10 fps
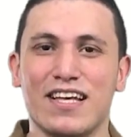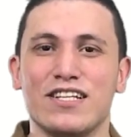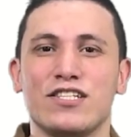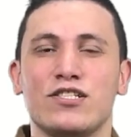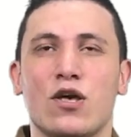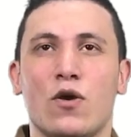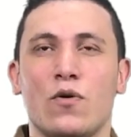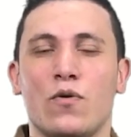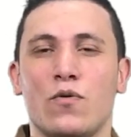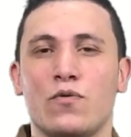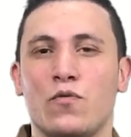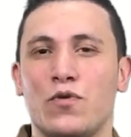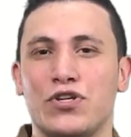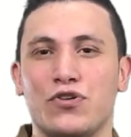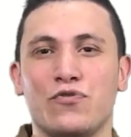So
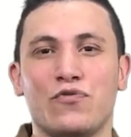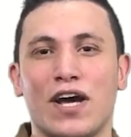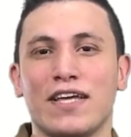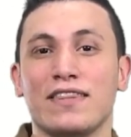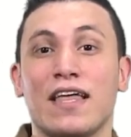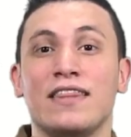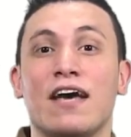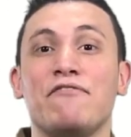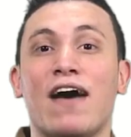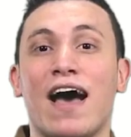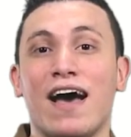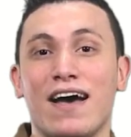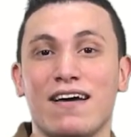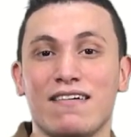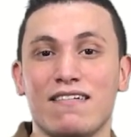when you write
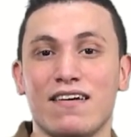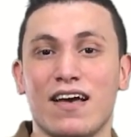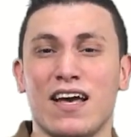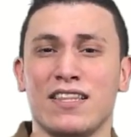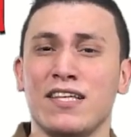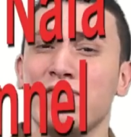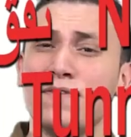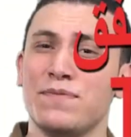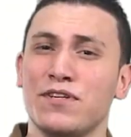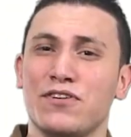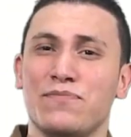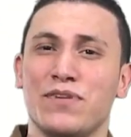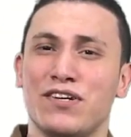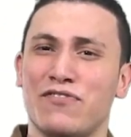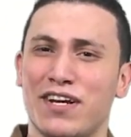nafa, a native speaker
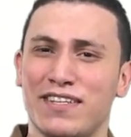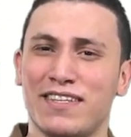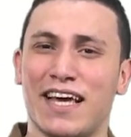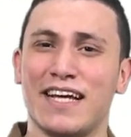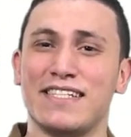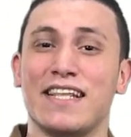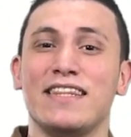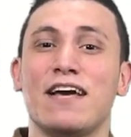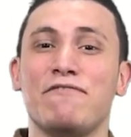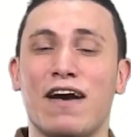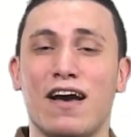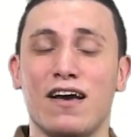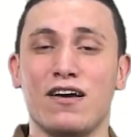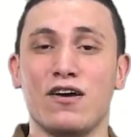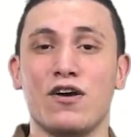may write it as nafa
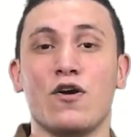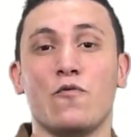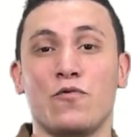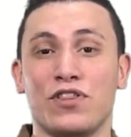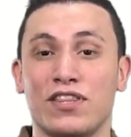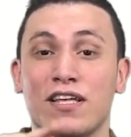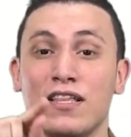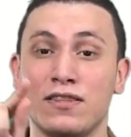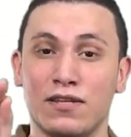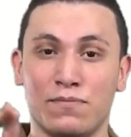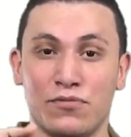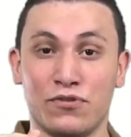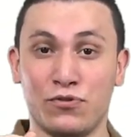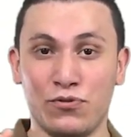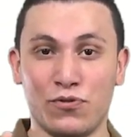with
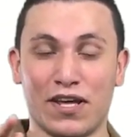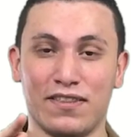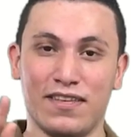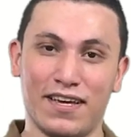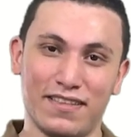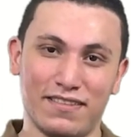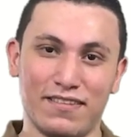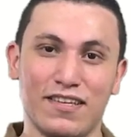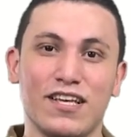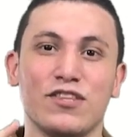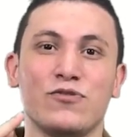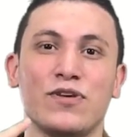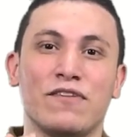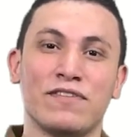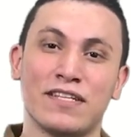number 2 at the end to
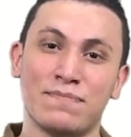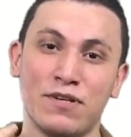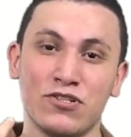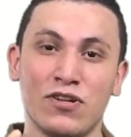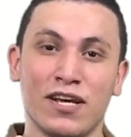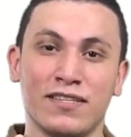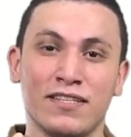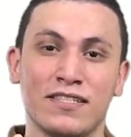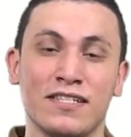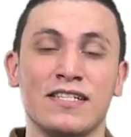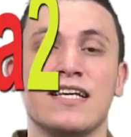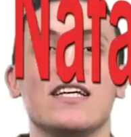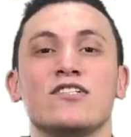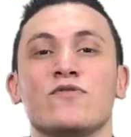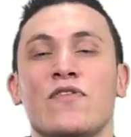give it a special identity,
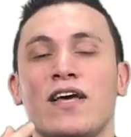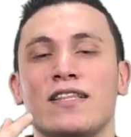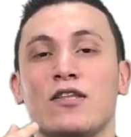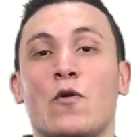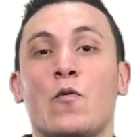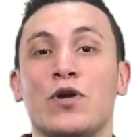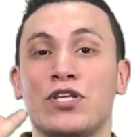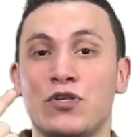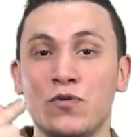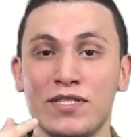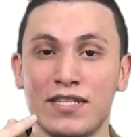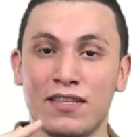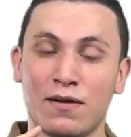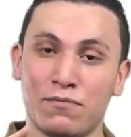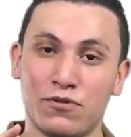so that when you see
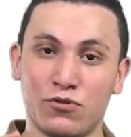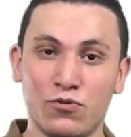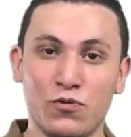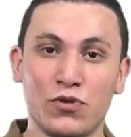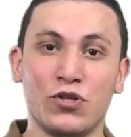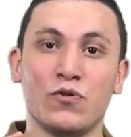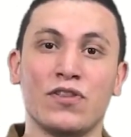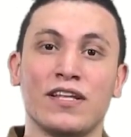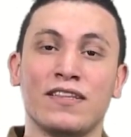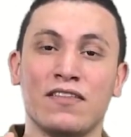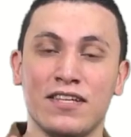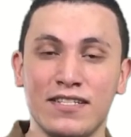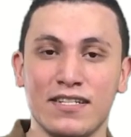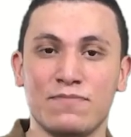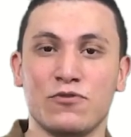number 2, you know that this
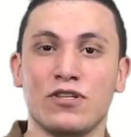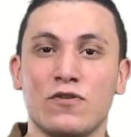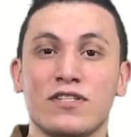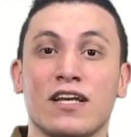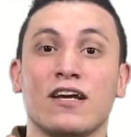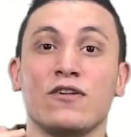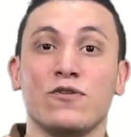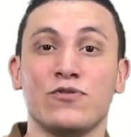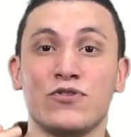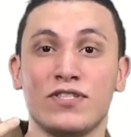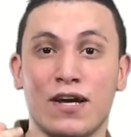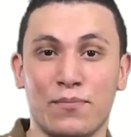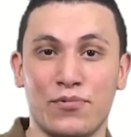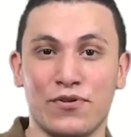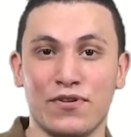is pronounced like a glottal stop.